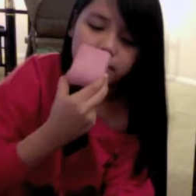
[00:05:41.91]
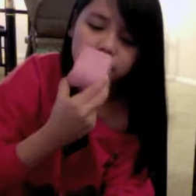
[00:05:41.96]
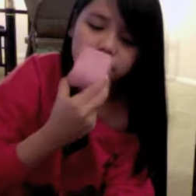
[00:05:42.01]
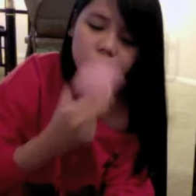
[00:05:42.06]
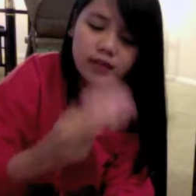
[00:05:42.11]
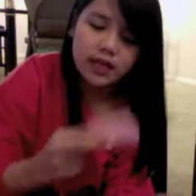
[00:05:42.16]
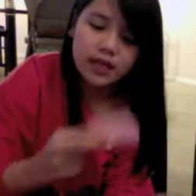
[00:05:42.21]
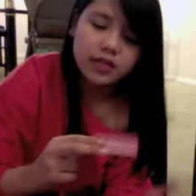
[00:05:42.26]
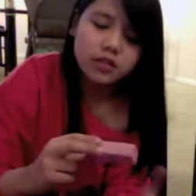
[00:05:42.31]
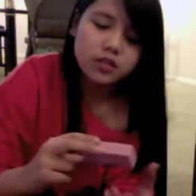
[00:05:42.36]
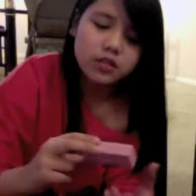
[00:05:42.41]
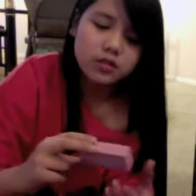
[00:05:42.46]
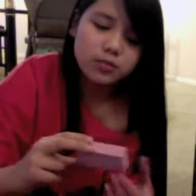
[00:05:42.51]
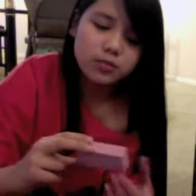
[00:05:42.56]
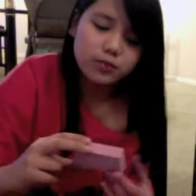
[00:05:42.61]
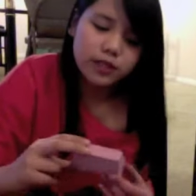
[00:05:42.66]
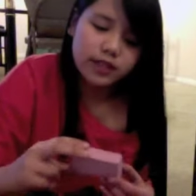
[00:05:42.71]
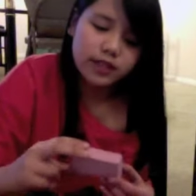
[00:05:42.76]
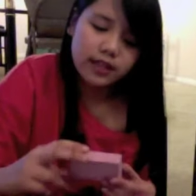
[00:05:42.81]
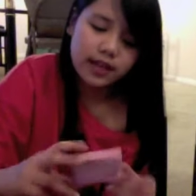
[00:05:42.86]
I
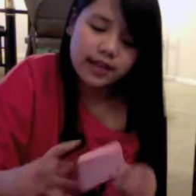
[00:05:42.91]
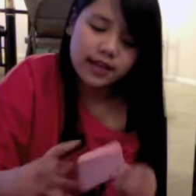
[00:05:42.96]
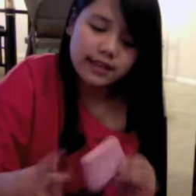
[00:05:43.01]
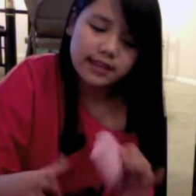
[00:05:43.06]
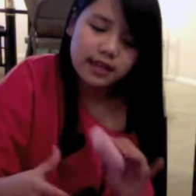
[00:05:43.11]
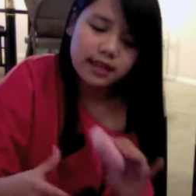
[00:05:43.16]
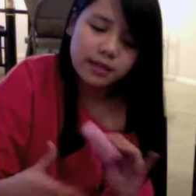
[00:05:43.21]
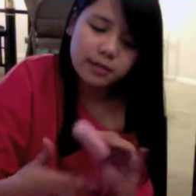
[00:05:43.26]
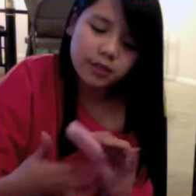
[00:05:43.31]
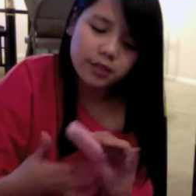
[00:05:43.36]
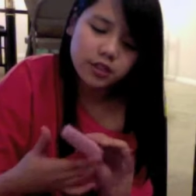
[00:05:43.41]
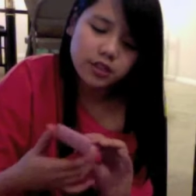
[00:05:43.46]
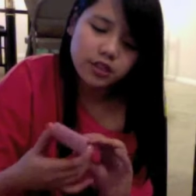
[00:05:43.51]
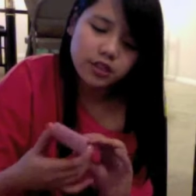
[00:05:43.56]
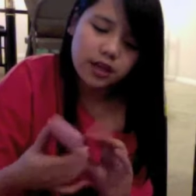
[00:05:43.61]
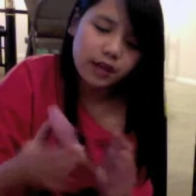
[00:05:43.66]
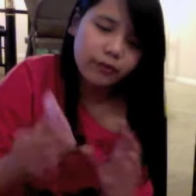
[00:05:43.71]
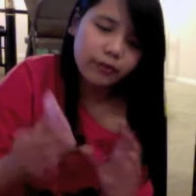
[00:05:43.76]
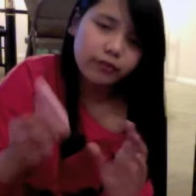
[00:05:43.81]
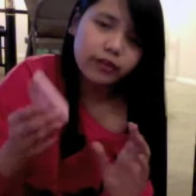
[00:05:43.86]
just realized how
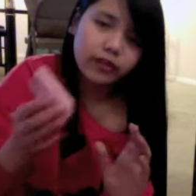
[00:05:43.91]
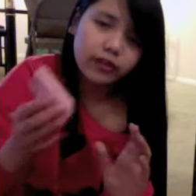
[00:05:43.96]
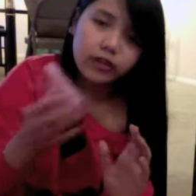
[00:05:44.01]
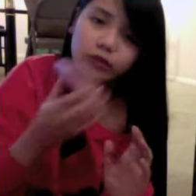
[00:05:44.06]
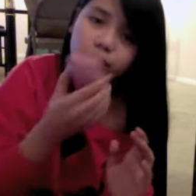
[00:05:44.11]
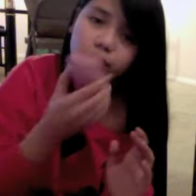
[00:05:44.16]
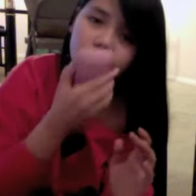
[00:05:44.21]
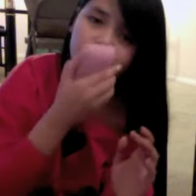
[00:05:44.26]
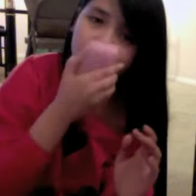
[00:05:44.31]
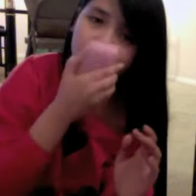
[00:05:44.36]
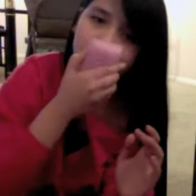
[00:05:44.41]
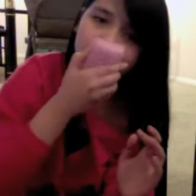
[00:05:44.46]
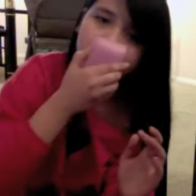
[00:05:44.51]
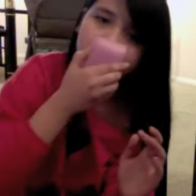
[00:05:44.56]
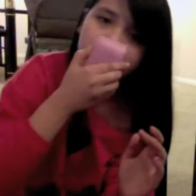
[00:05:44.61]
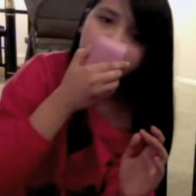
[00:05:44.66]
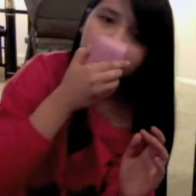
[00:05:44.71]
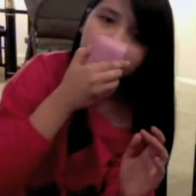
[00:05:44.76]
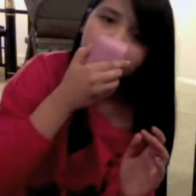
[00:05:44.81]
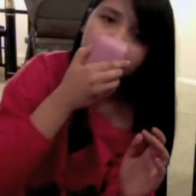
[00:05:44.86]
much I really, really
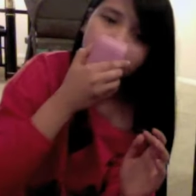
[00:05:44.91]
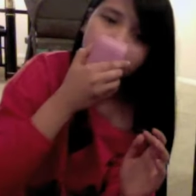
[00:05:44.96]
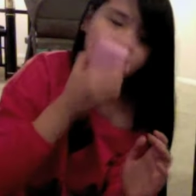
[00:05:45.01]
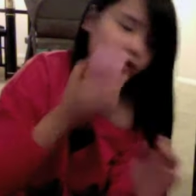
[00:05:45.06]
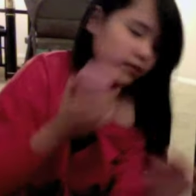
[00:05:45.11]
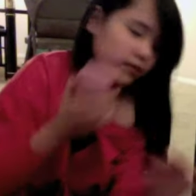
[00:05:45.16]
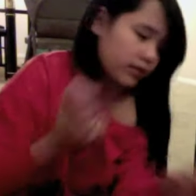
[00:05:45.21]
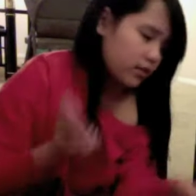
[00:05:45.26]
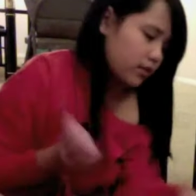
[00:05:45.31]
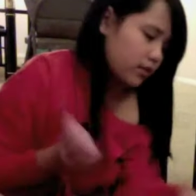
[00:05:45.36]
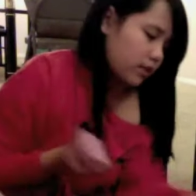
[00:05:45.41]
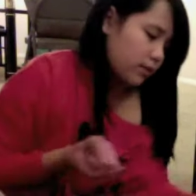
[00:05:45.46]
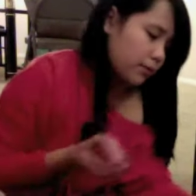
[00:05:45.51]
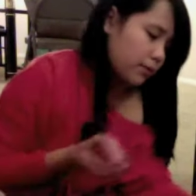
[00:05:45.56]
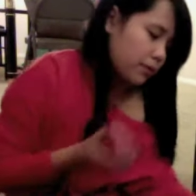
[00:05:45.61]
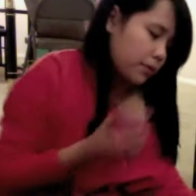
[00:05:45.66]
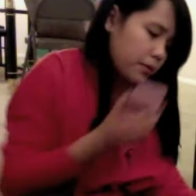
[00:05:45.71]
love this soap.